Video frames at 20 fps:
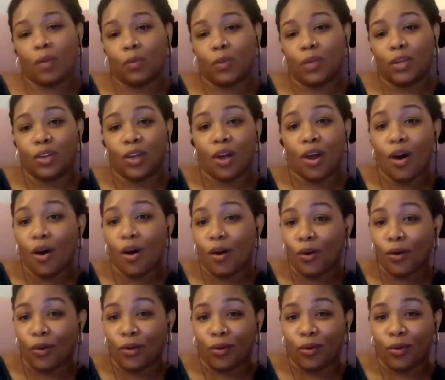we
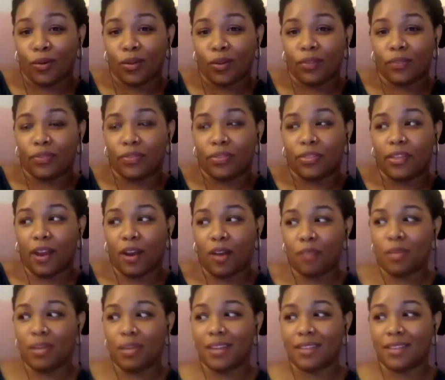know
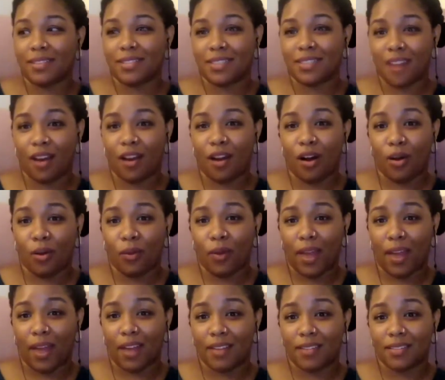therapy is not always
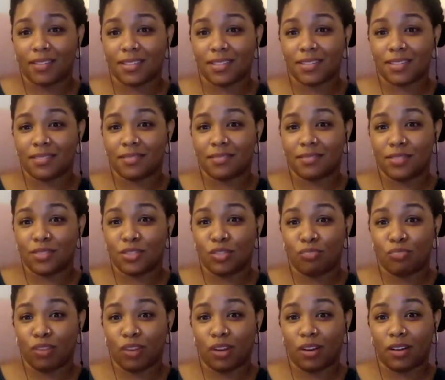
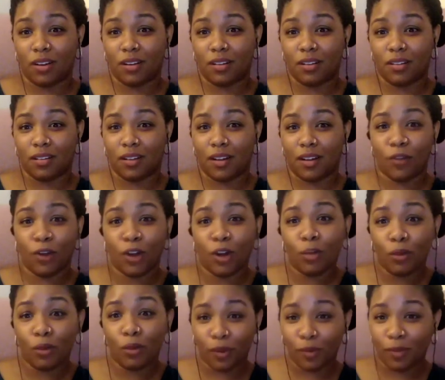super
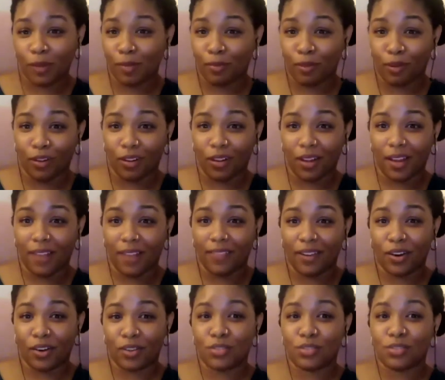affordable for people, and there
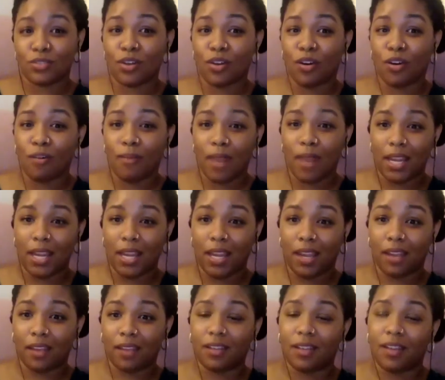are so
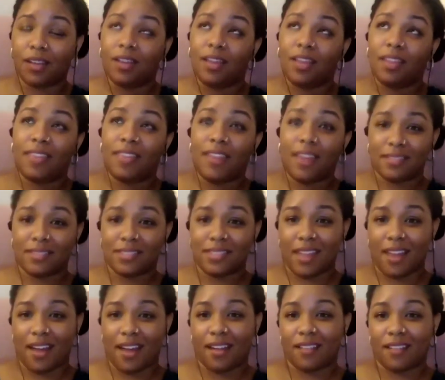many things
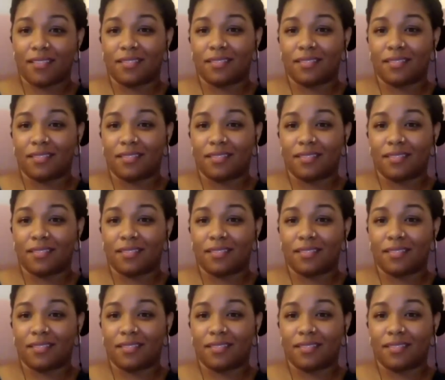that